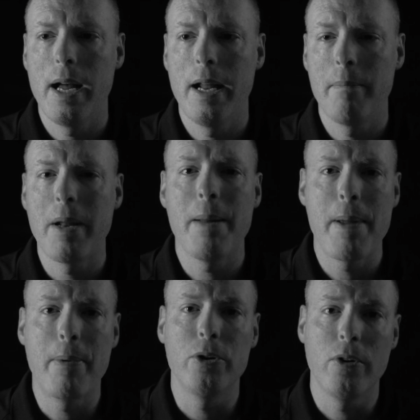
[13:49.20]
And many
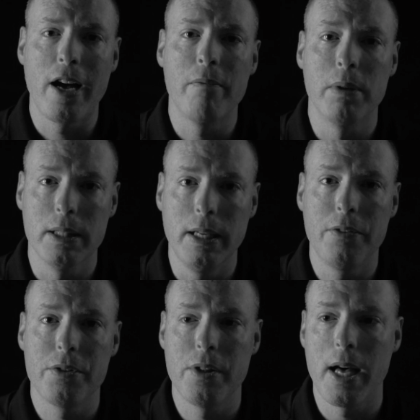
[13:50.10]
people do have
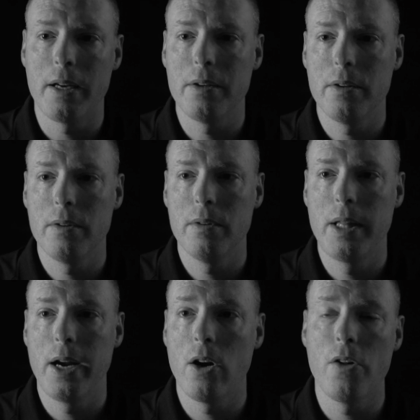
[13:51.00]
beliefs that
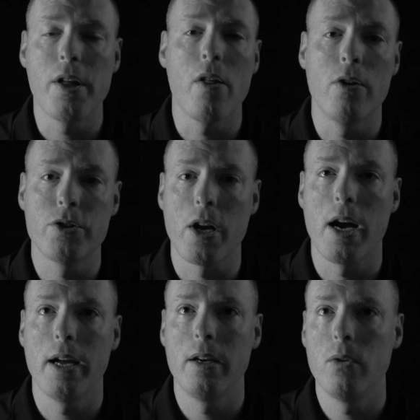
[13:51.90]
they're on the other
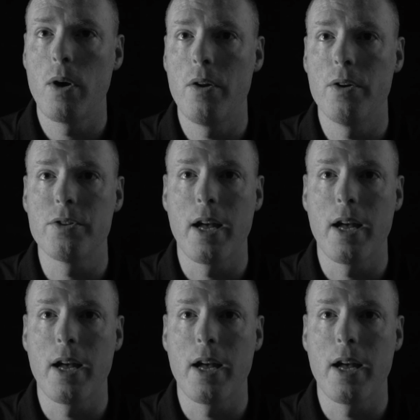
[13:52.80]
side, whether it's a